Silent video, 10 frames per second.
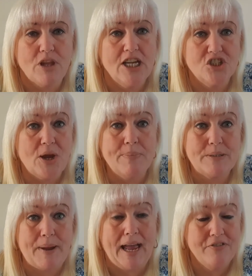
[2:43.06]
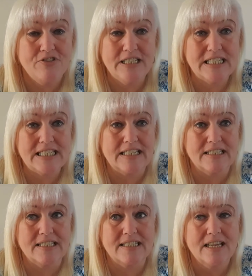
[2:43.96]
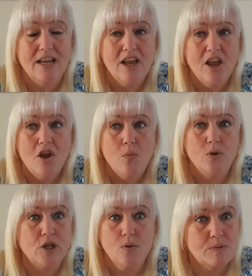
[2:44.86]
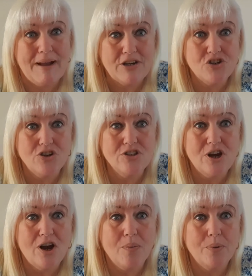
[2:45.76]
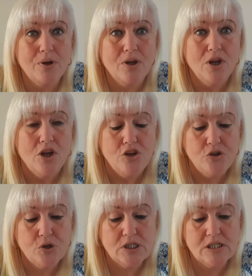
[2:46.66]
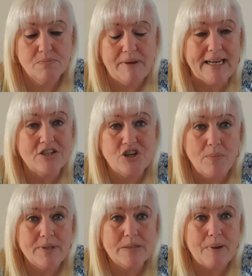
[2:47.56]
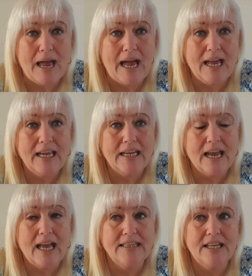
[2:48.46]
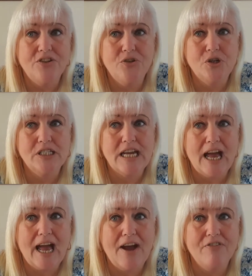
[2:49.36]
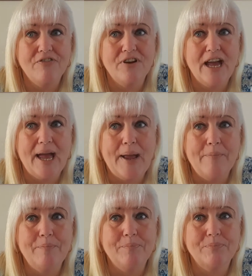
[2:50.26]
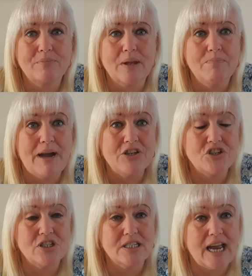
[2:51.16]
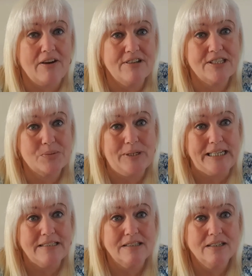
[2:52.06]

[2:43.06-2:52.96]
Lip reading: shepherd's pie, for instance, with loads of mash on top. You could make a shepherd's pie and then you could have mashed carrot and swede.